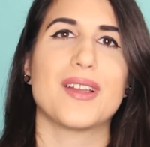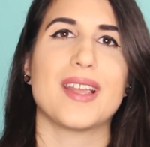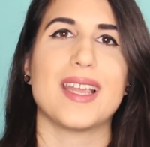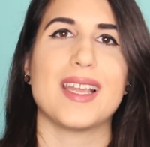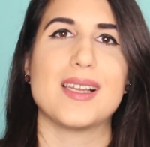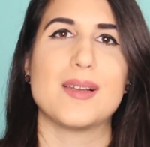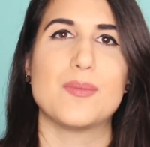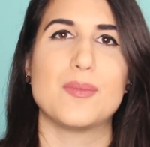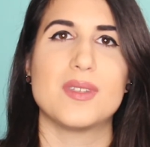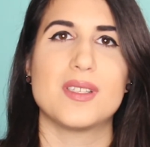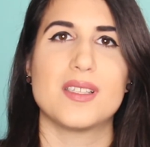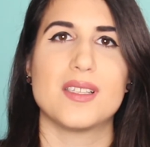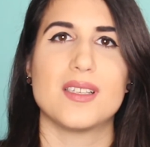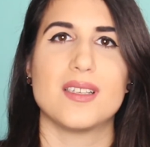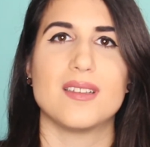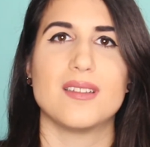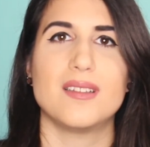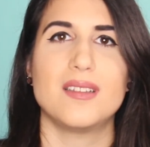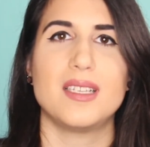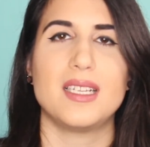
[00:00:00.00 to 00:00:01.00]
games
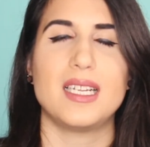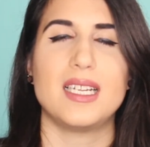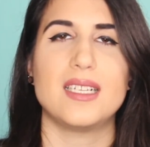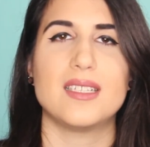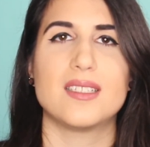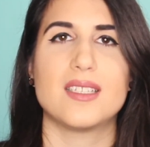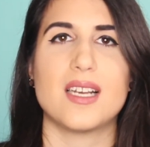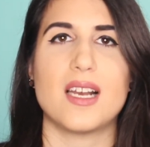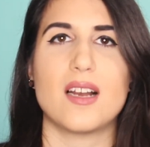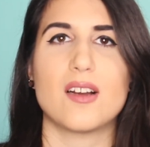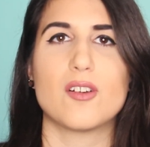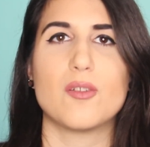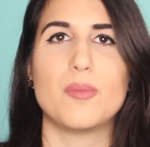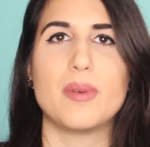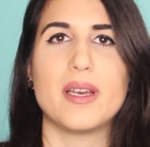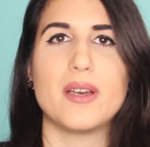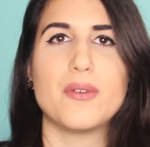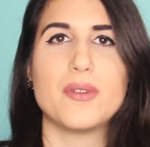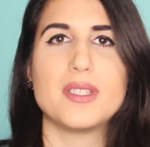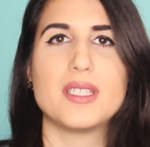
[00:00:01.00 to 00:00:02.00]
and eating Taco
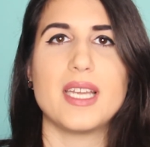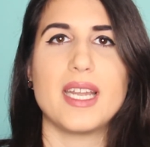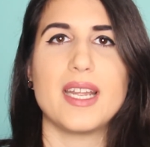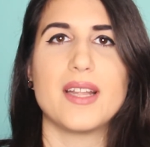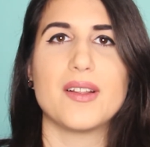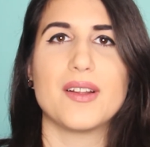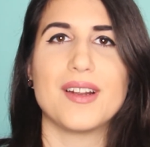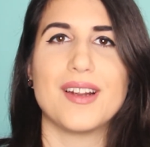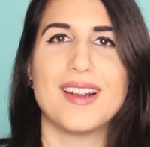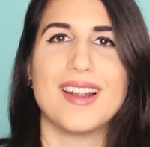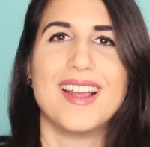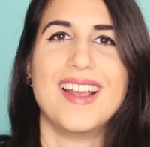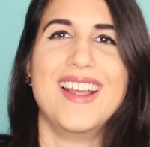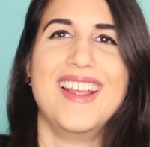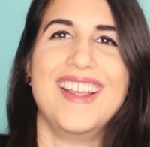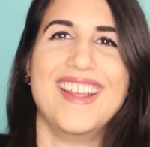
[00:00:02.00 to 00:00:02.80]
Bell with Taylor.